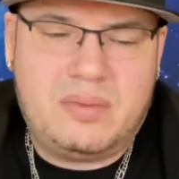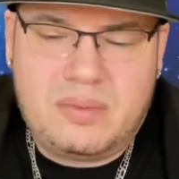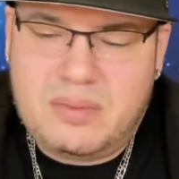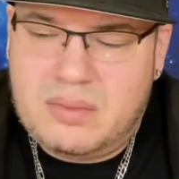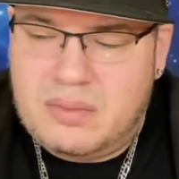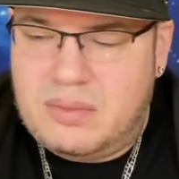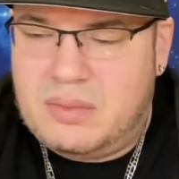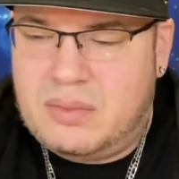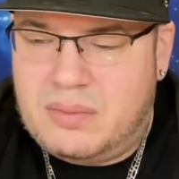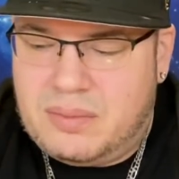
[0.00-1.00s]

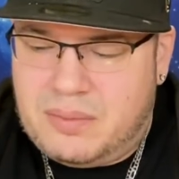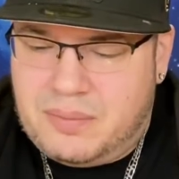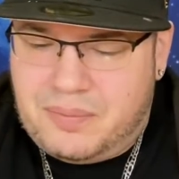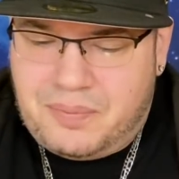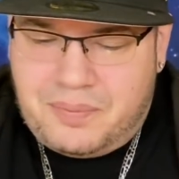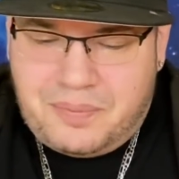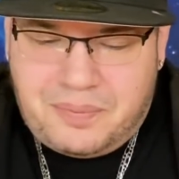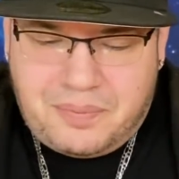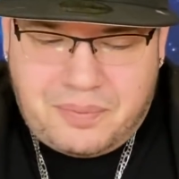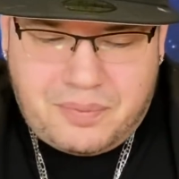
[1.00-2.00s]

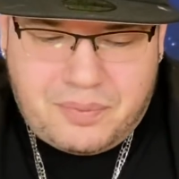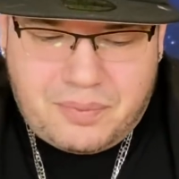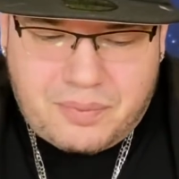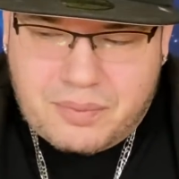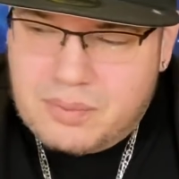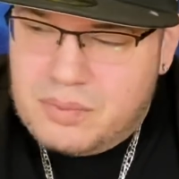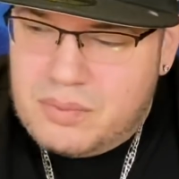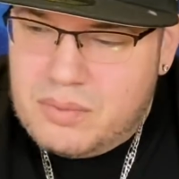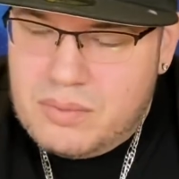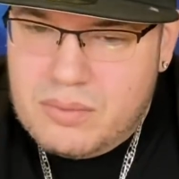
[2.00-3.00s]

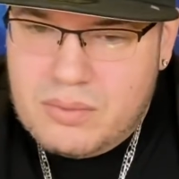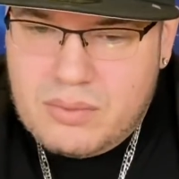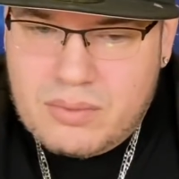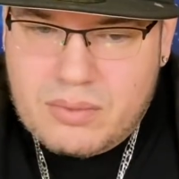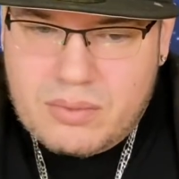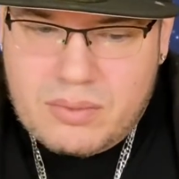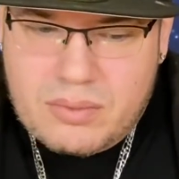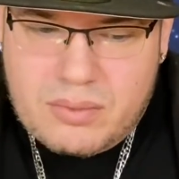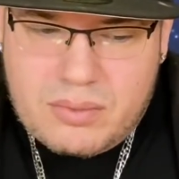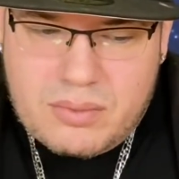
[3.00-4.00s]

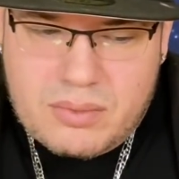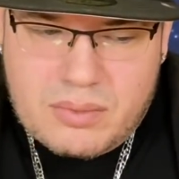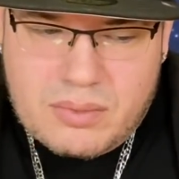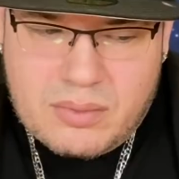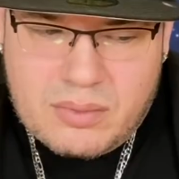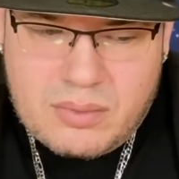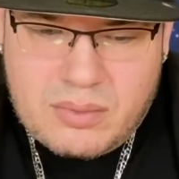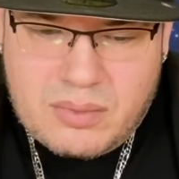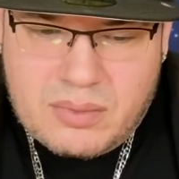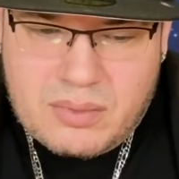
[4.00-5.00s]

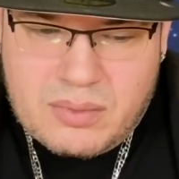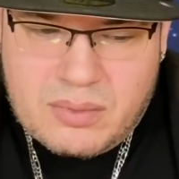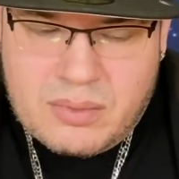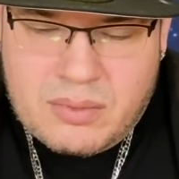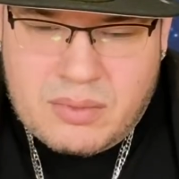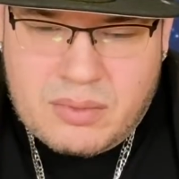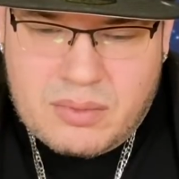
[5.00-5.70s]
No one is speaking in this clip.